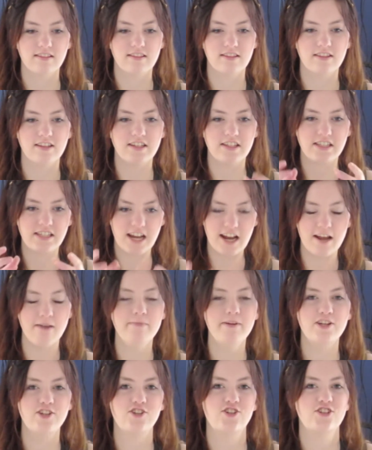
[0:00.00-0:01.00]
the
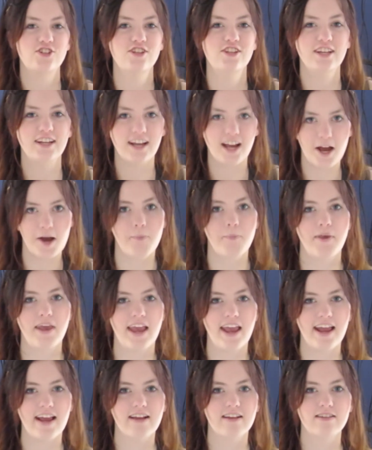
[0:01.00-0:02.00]
damage to the
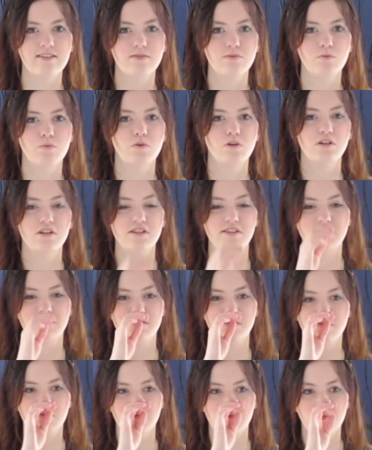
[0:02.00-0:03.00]
cupcakes was
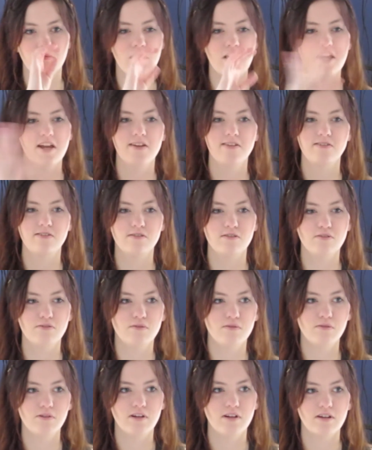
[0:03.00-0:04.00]
way
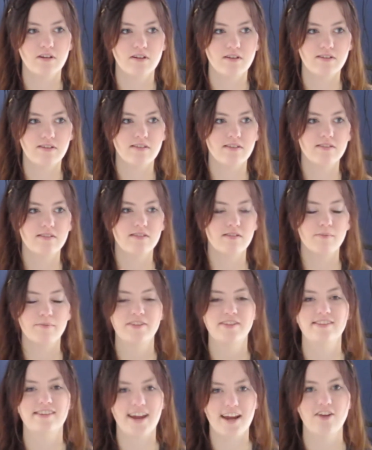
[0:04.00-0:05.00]
too
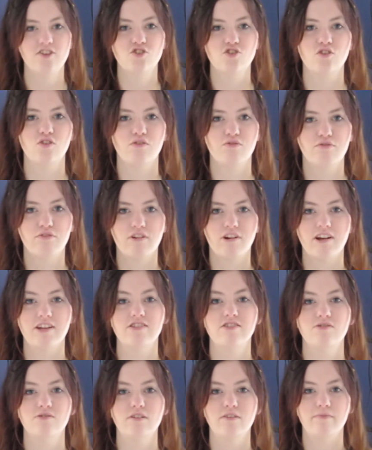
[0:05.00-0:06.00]
substantial for it
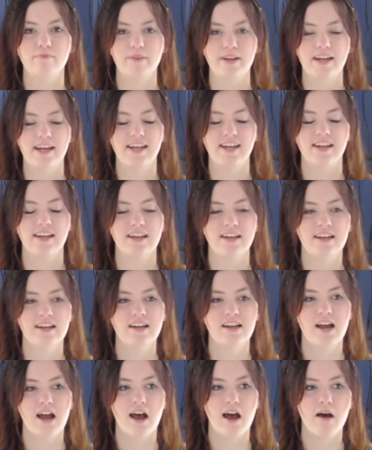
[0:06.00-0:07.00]
to have been
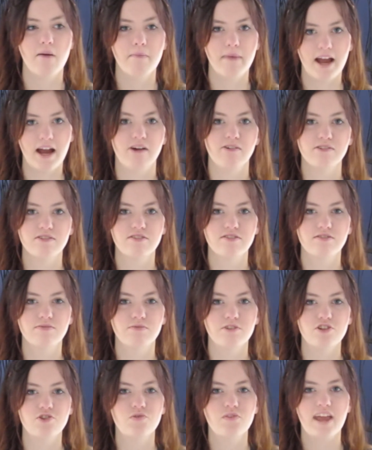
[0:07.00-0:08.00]
a mouse,
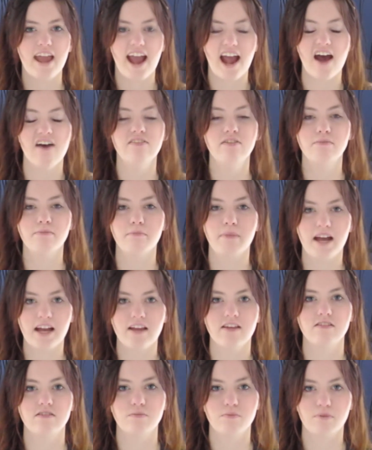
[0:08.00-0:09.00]
which we have a
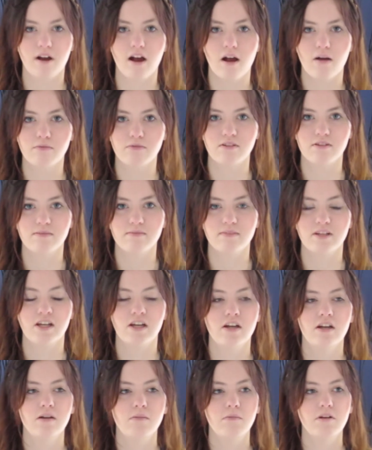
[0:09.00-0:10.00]
mice problem,
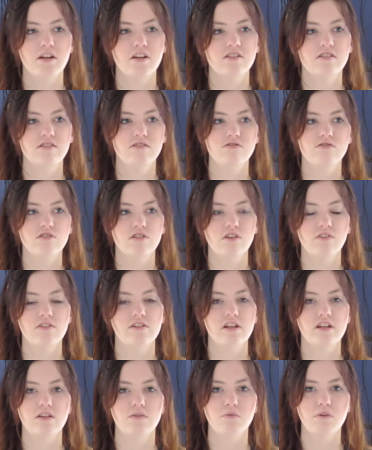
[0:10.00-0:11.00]
but it's usually
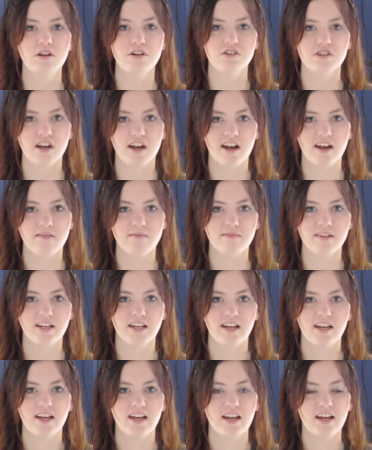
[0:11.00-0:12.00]
only in the wintertime.
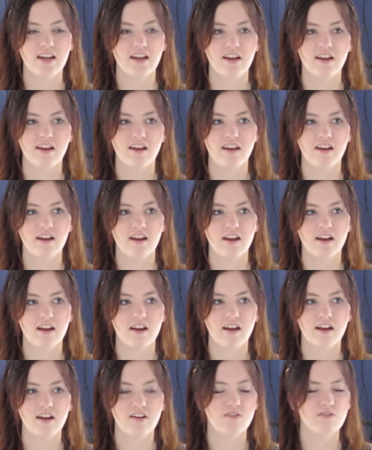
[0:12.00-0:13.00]
And
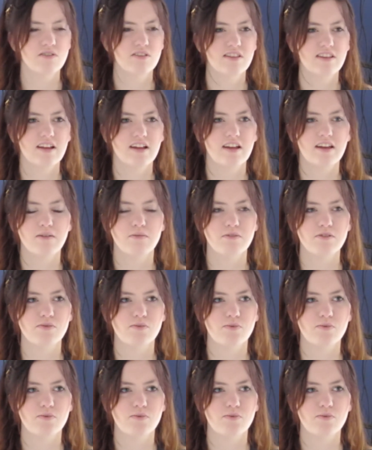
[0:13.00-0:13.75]
I don't think it was